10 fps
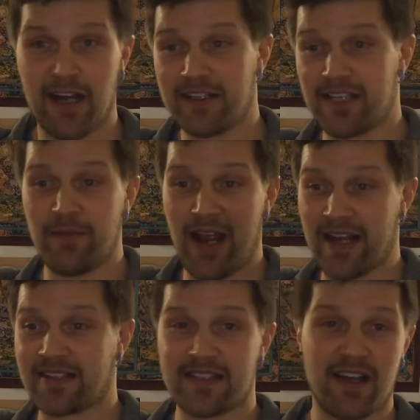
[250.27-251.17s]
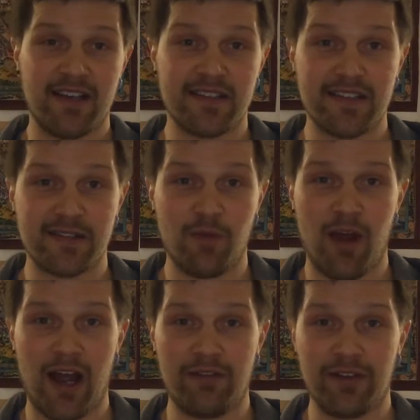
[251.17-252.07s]
similar exercises and
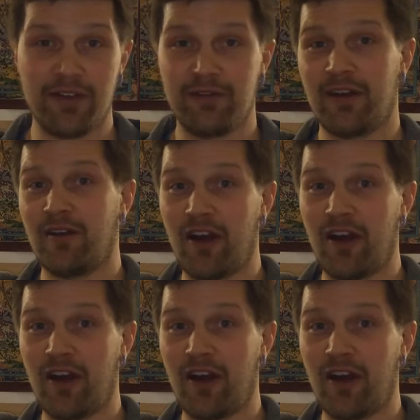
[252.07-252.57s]
what have you.